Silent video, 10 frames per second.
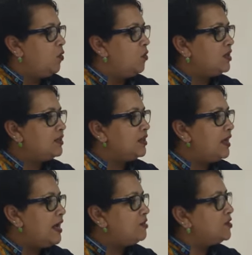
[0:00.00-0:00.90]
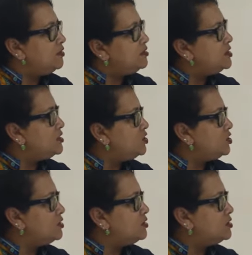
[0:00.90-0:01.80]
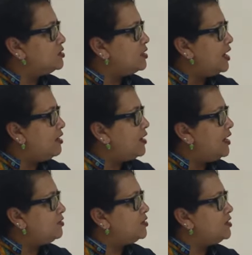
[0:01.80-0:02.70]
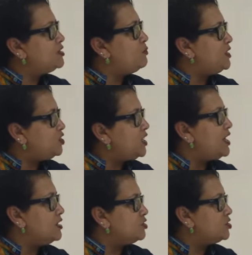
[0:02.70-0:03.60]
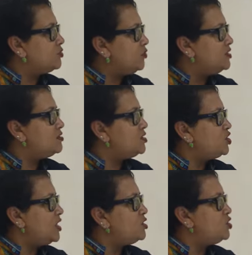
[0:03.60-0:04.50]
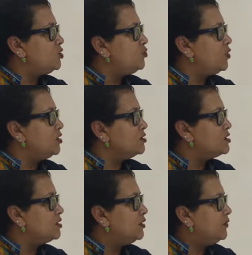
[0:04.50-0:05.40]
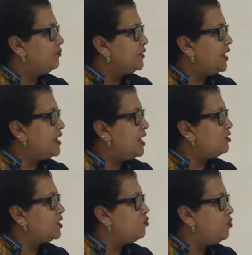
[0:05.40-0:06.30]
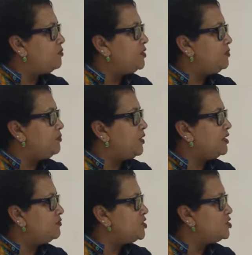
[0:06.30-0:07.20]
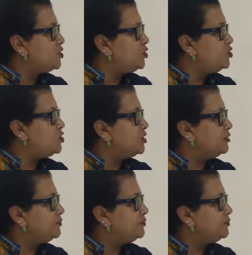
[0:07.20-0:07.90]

How could the decisions, how could this be changed? What is the change you want? And how can women be part of the solution?